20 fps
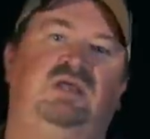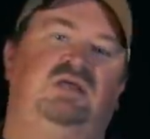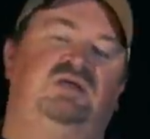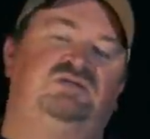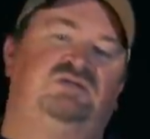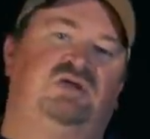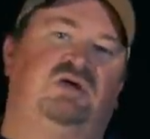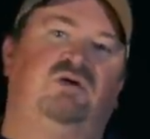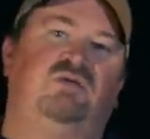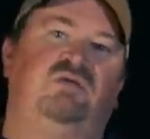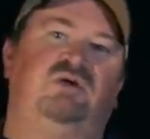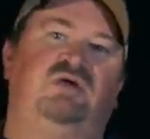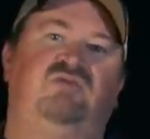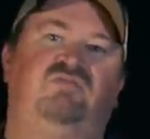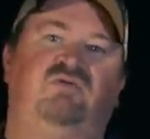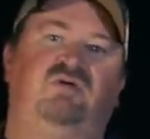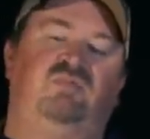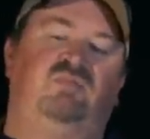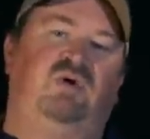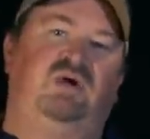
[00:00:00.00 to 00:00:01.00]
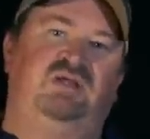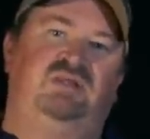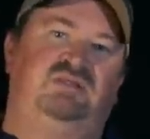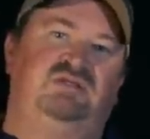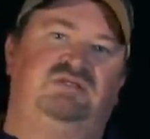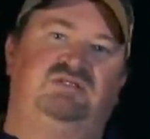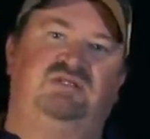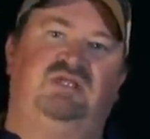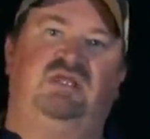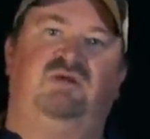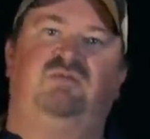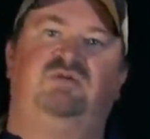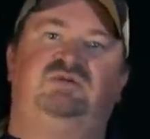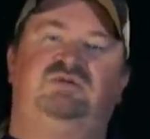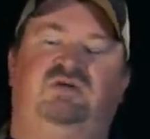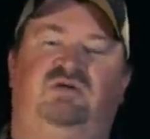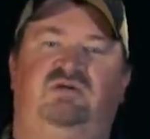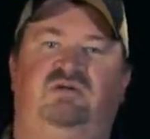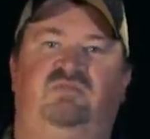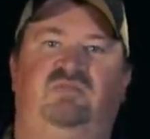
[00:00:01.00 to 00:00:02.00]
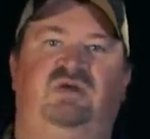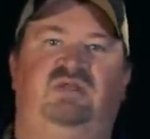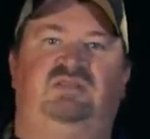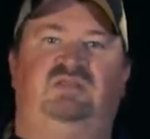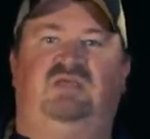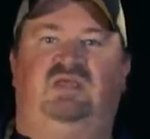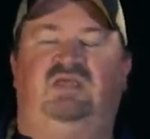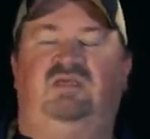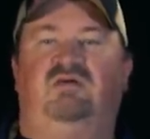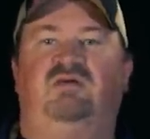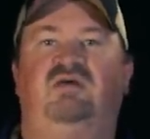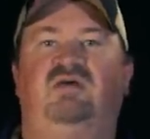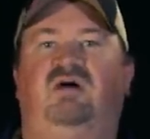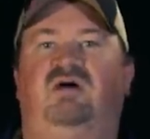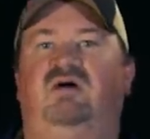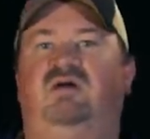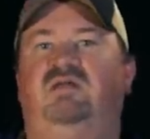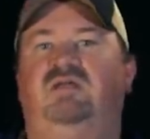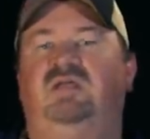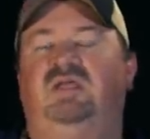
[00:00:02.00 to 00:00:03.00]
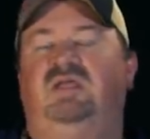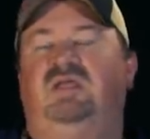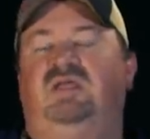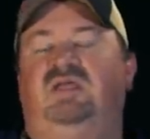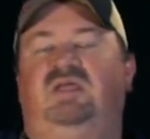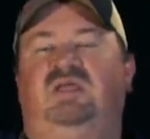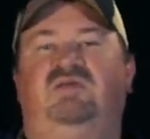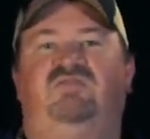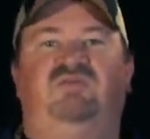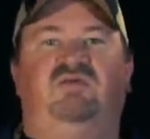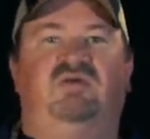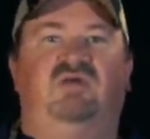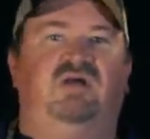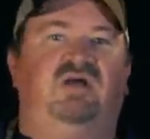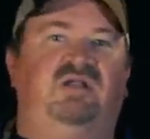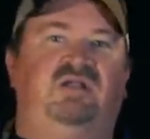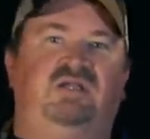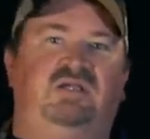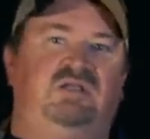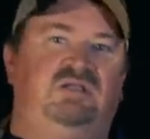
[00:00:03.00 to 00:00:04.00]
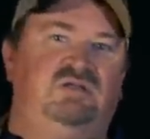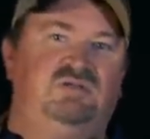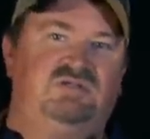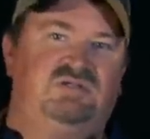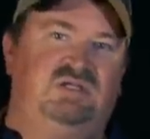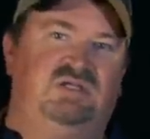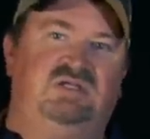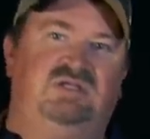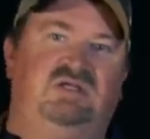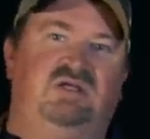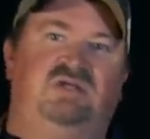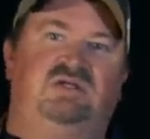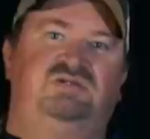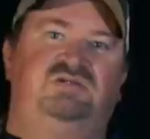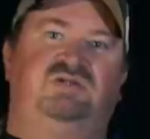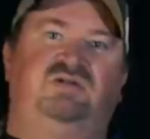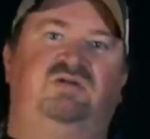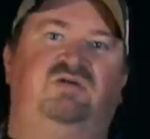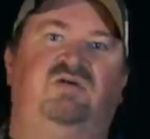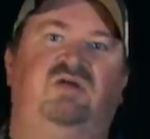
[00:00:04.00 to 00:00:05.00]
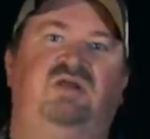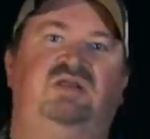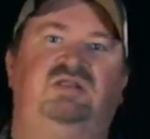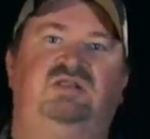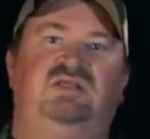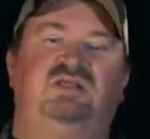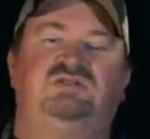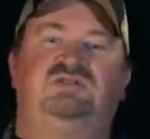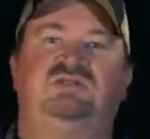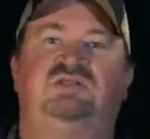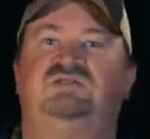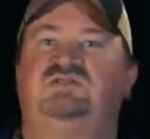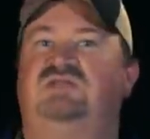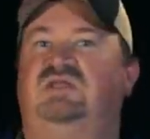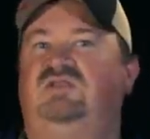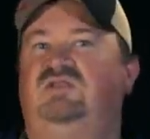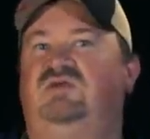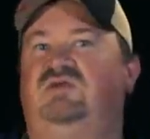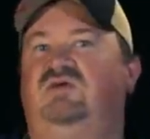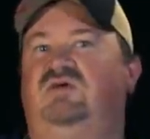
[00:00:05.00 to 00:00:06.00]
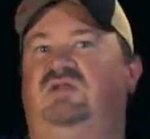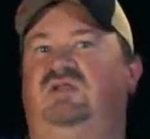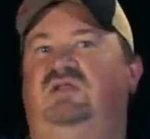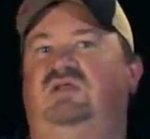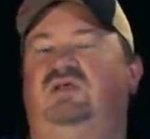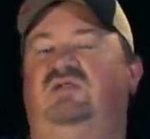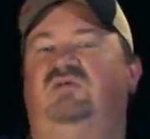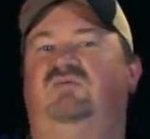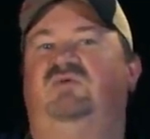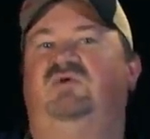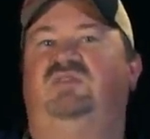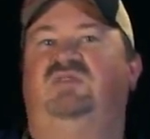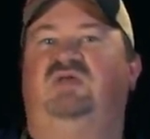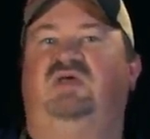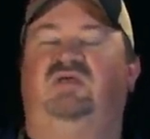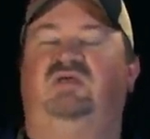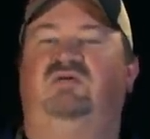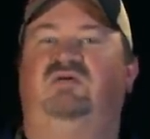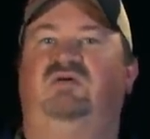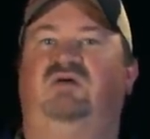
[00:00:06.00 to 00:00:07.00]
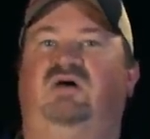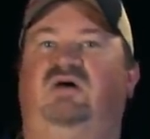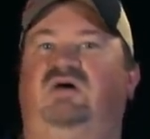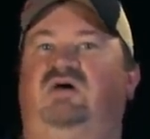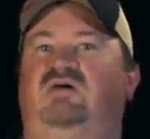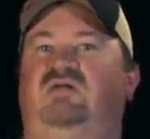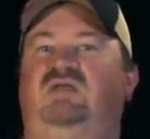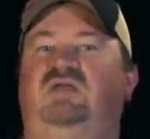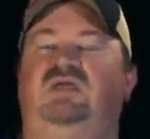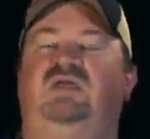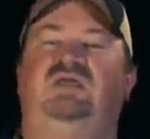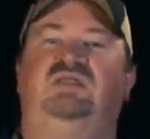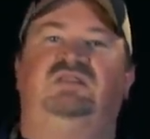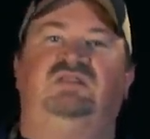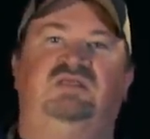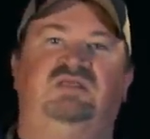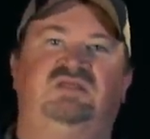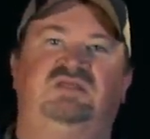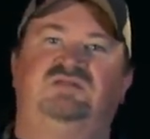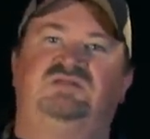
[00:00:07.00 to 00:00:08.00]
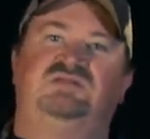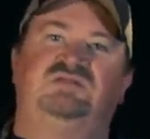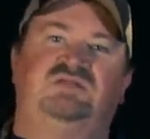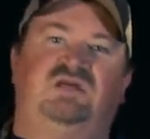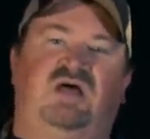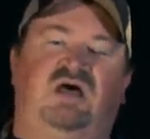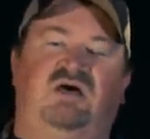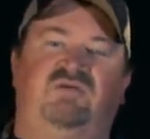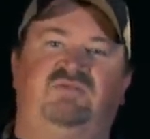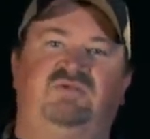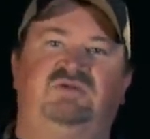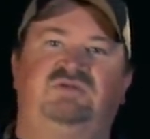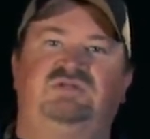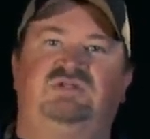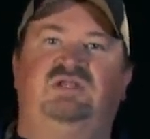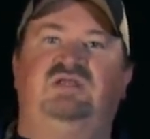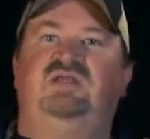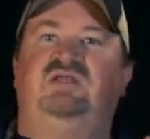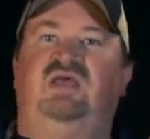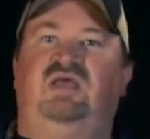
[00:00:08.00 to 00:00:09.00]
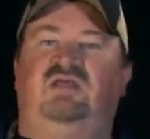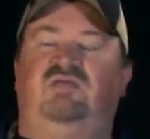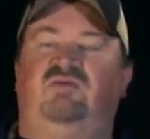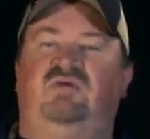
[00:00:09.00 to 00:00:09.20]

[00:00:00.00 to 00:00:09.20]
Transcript: So if we break this down, we talk about the hail call. If you're hunting and you see ducks at a great distance and you're going to hit them with a hail call, this is obviously a